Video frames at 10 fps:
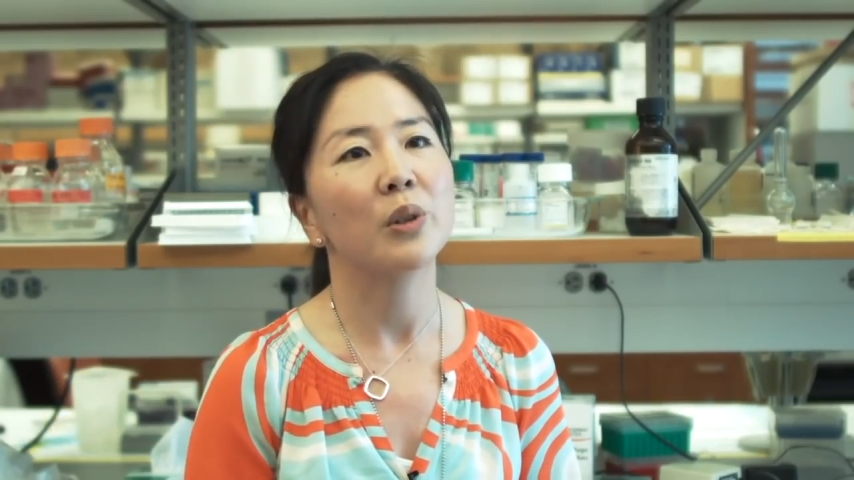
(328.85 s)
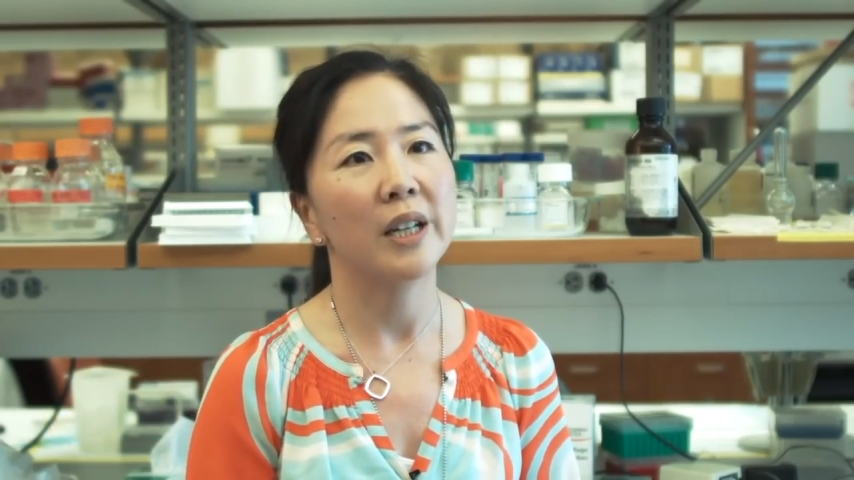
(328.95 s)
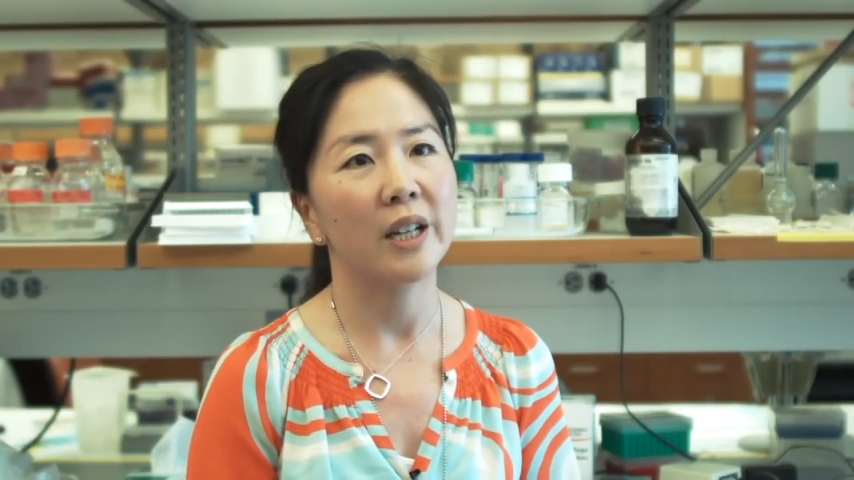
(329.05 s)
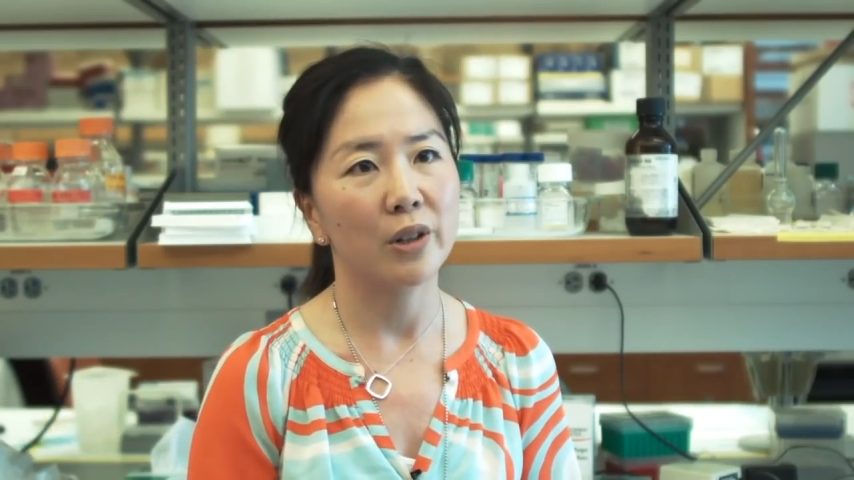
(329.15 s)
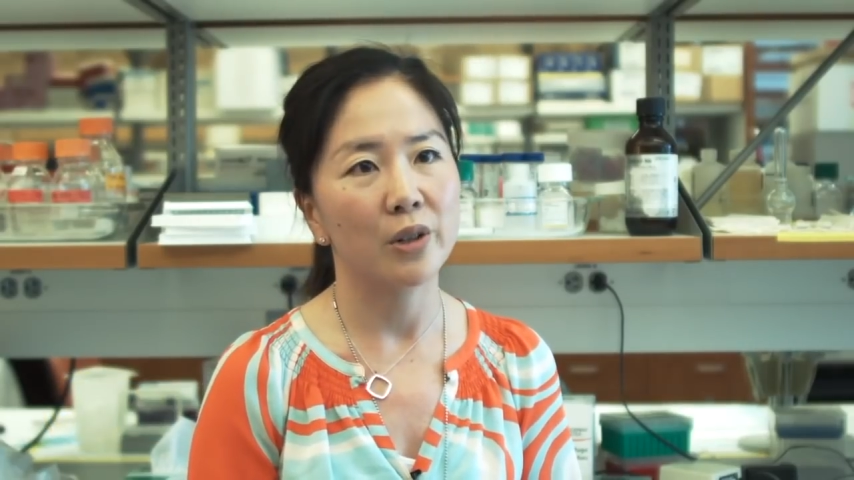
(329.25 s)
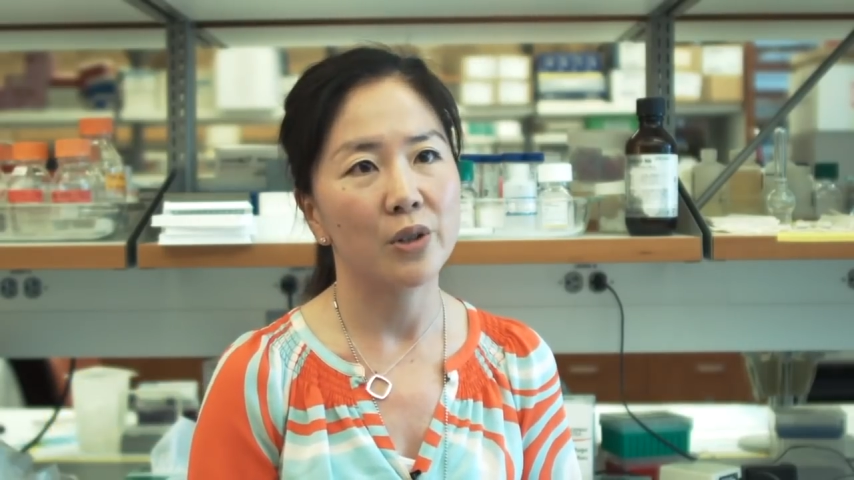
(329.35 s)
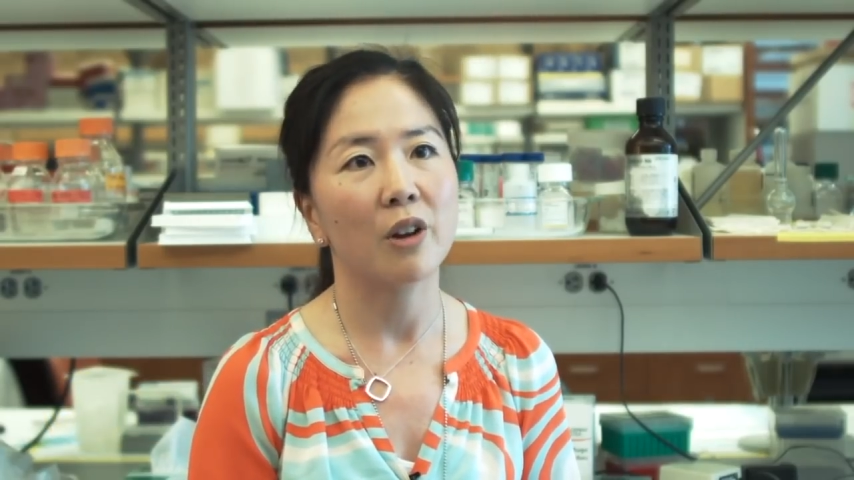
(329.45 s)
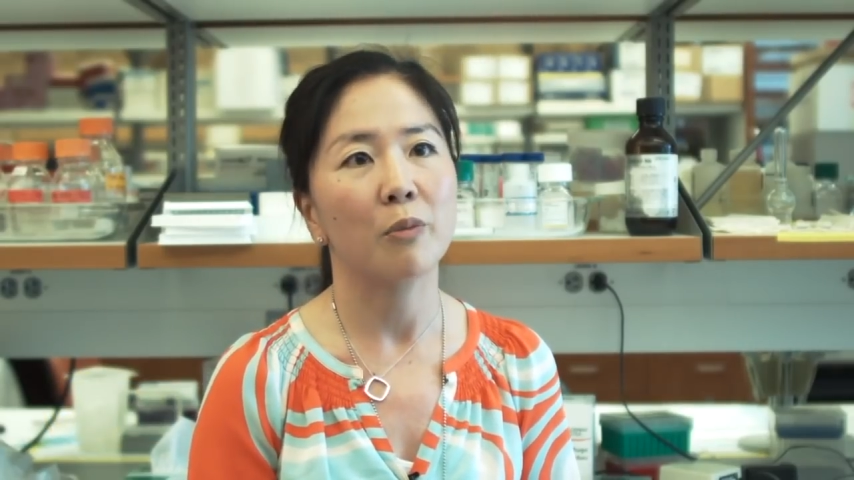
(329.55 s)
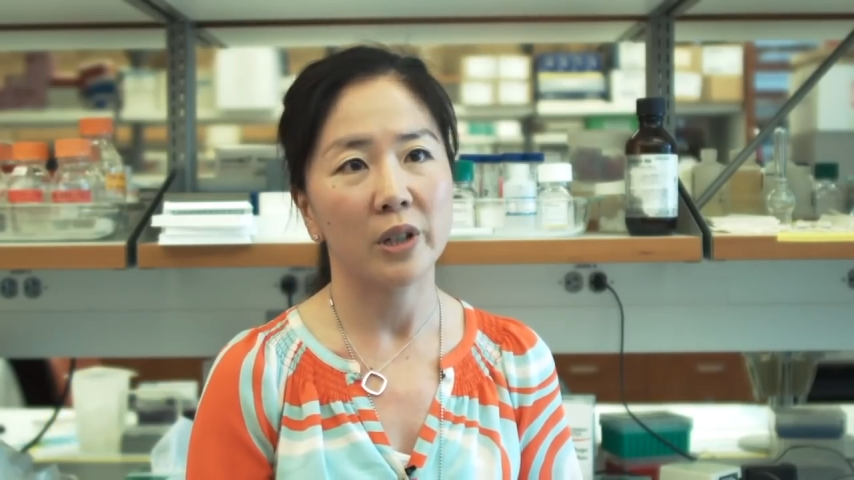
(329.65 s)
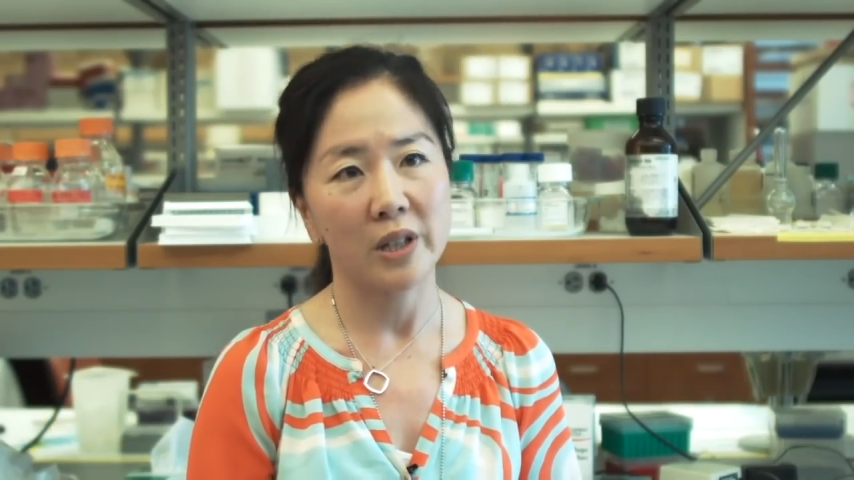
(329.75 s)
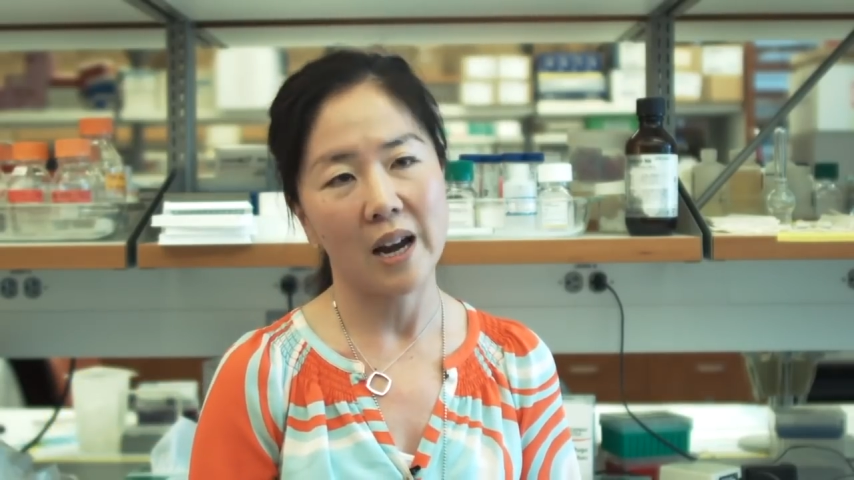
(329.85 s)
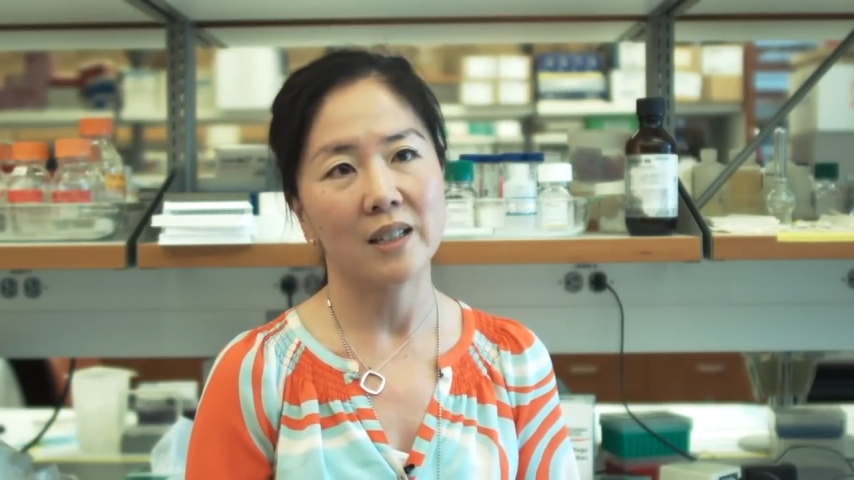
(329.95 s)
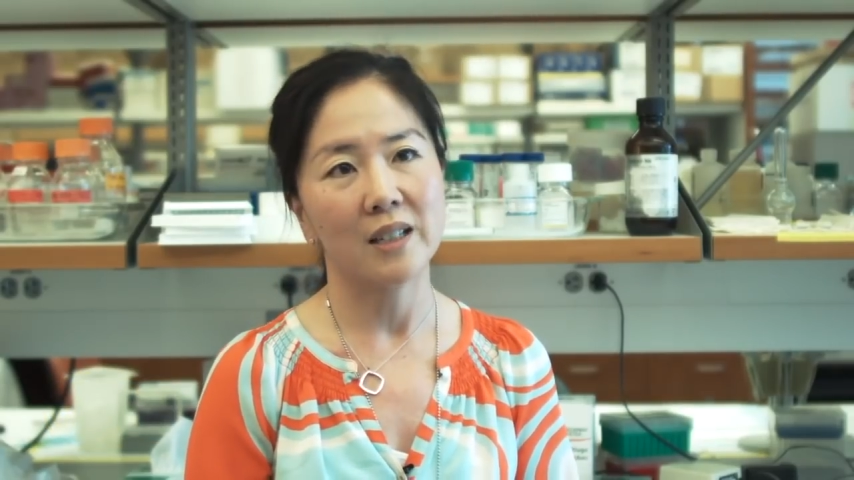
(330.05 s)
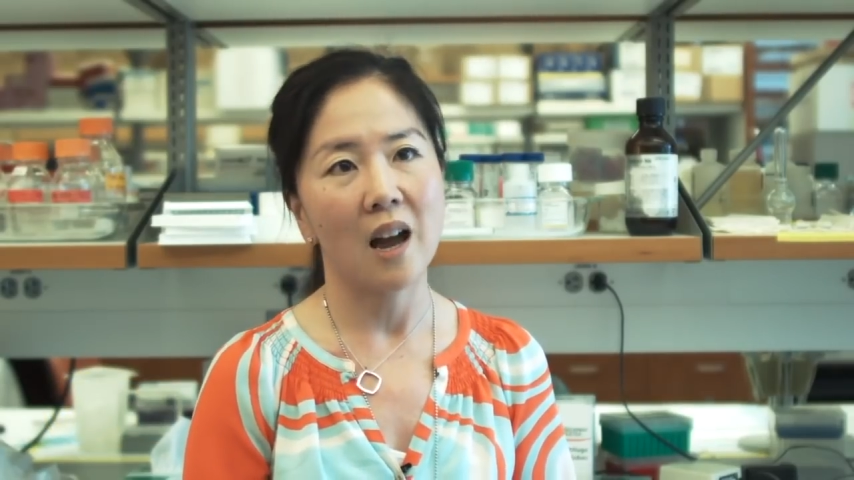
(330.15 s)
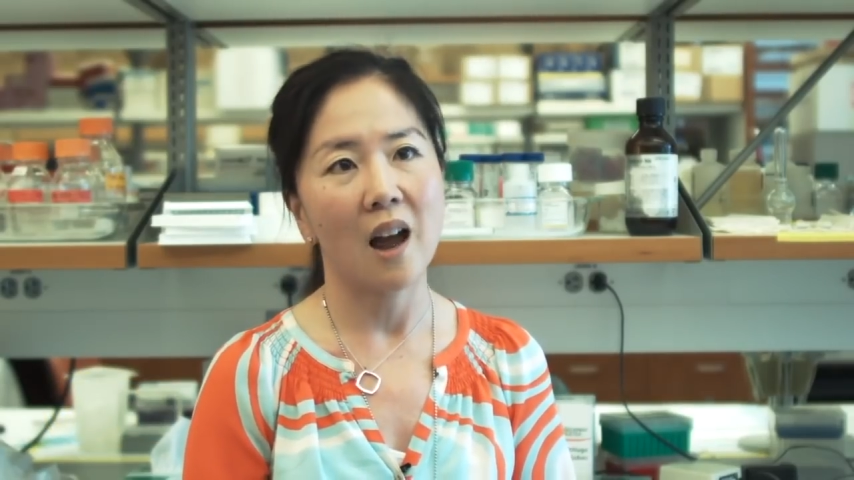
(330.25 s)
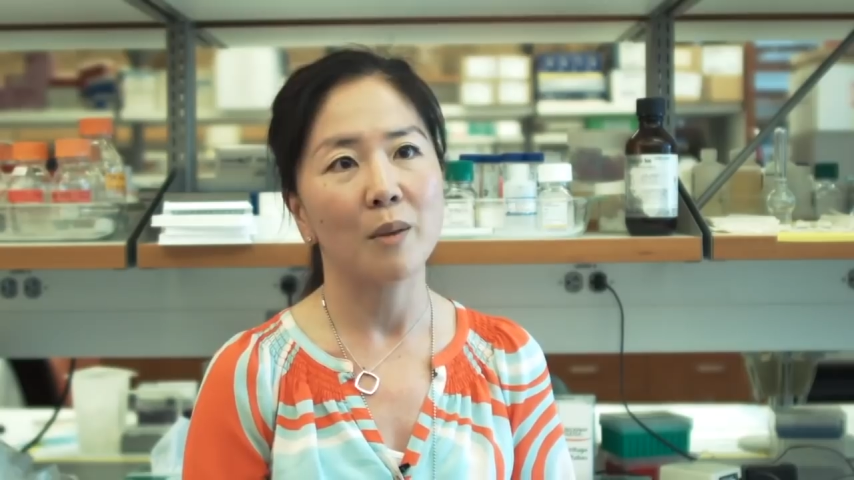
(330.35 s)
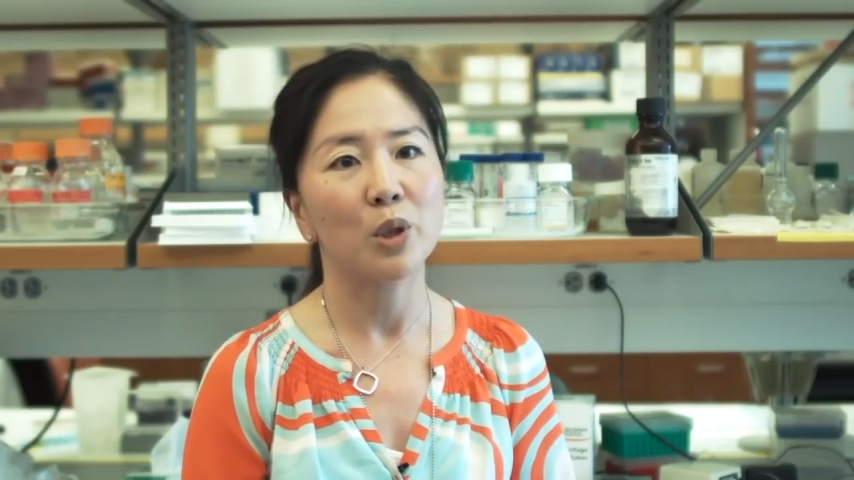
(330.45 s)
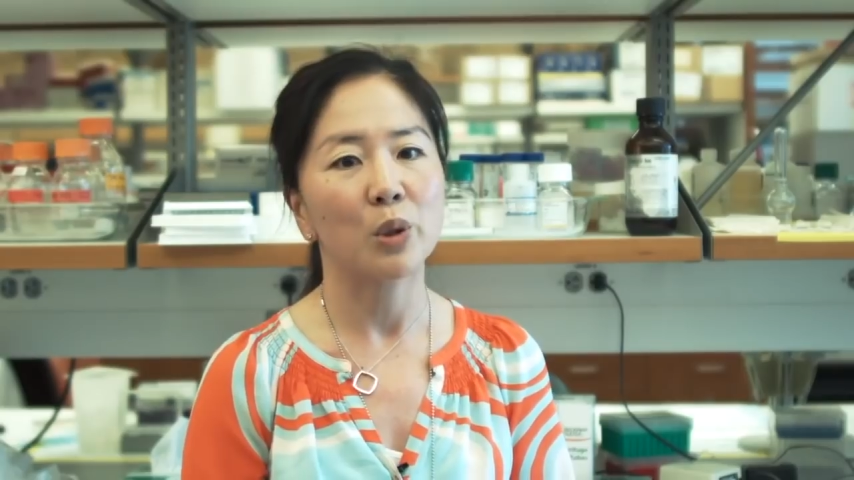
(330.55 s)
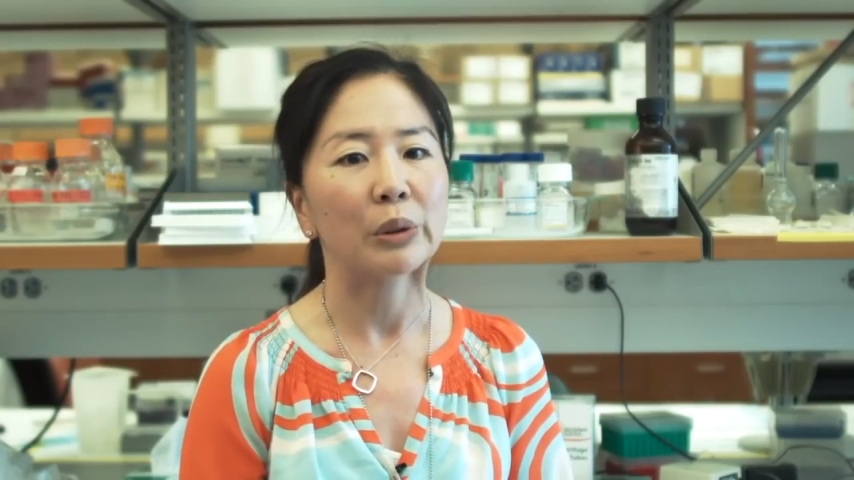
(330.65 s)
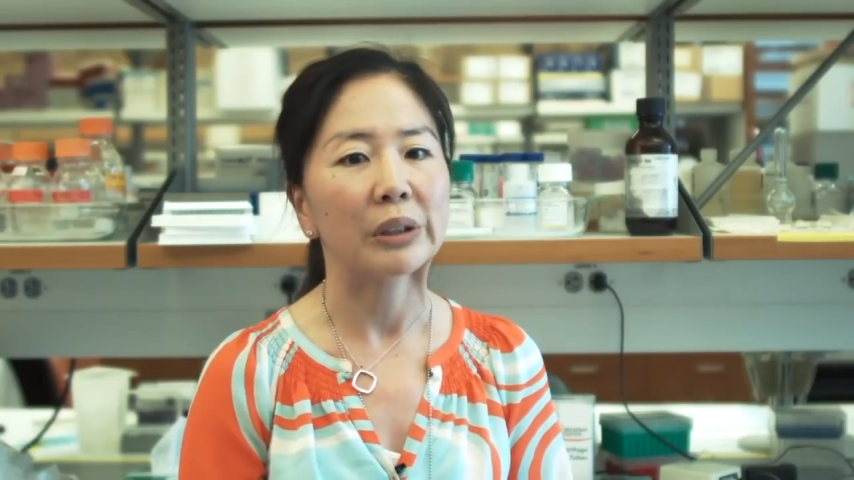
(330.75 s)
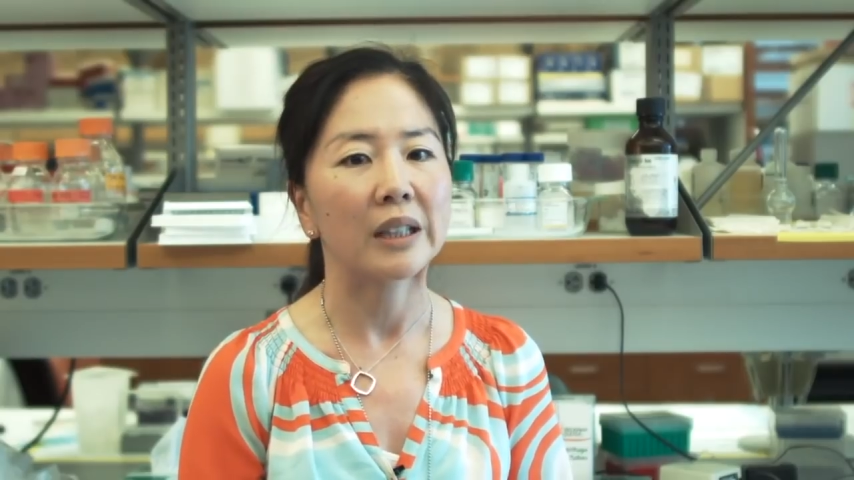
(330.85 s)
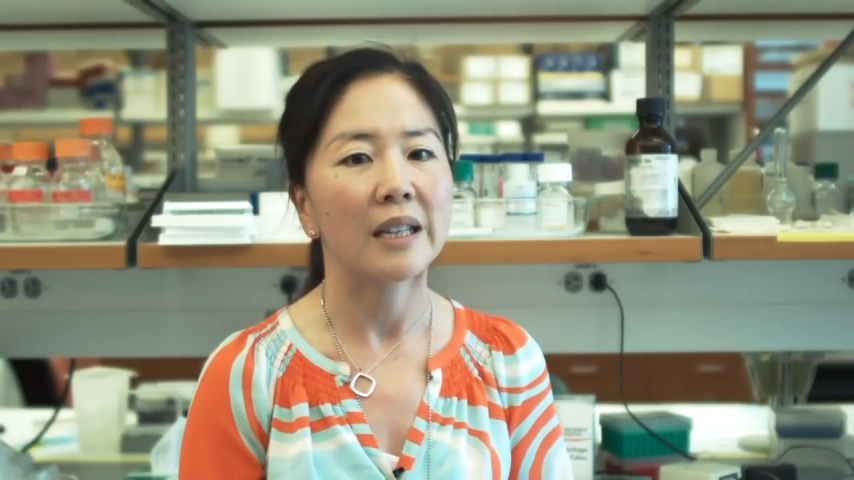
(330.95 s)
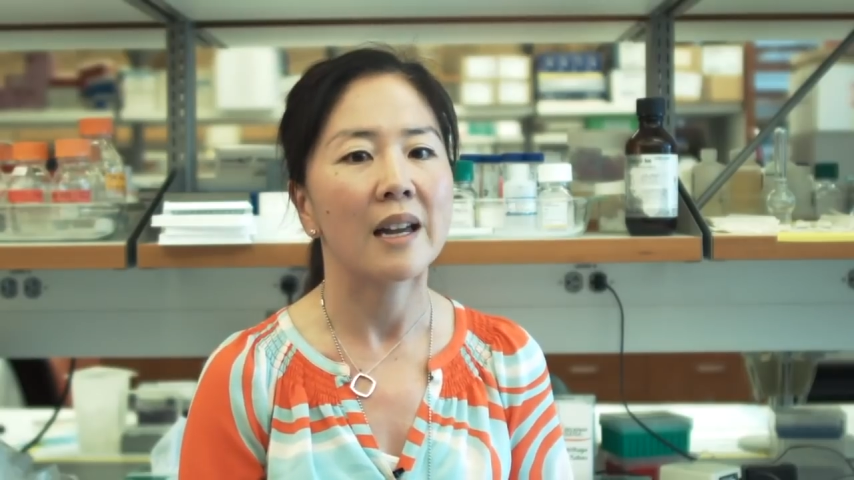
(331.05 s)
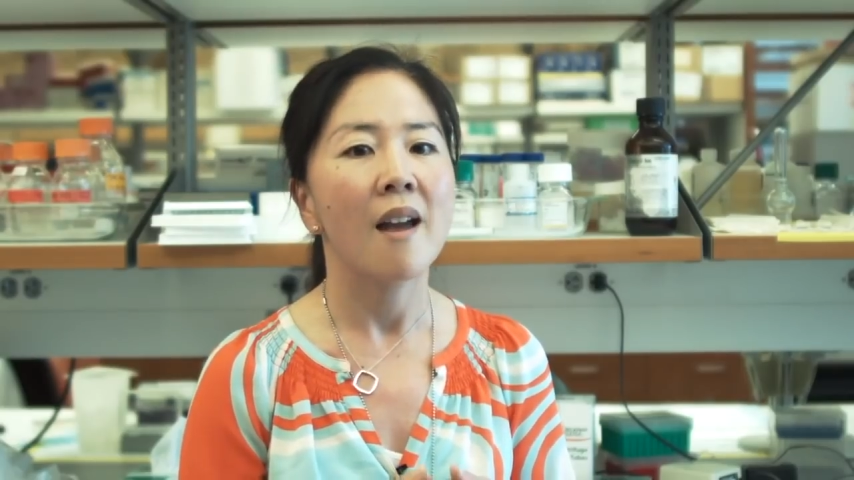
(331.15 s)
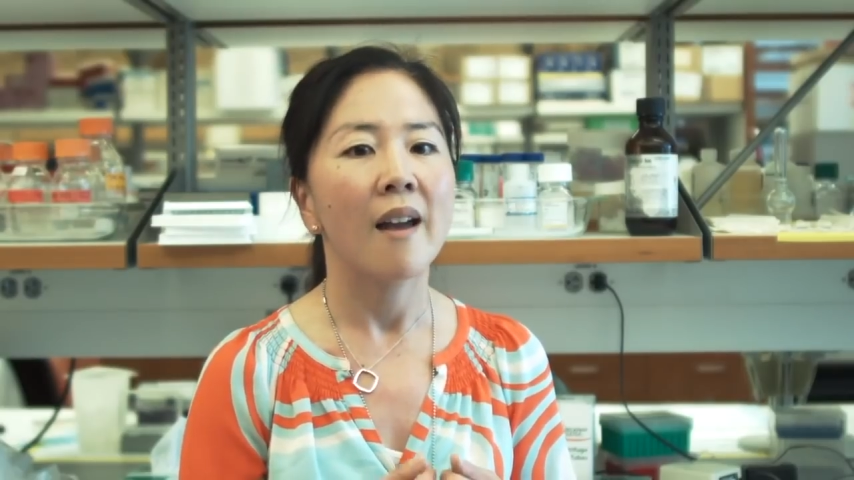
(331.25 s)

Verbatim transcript: years of protected time to really